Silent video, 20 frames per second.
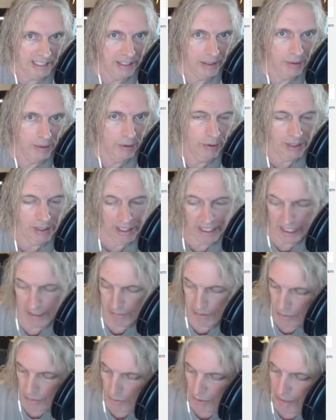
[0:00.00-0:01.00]
either the
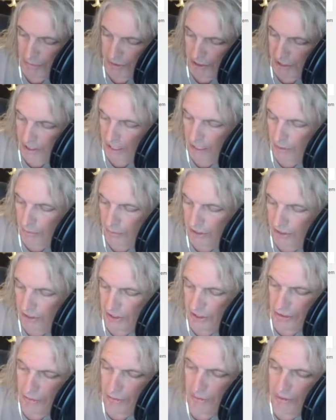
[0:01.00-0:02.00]
name of the website, which is,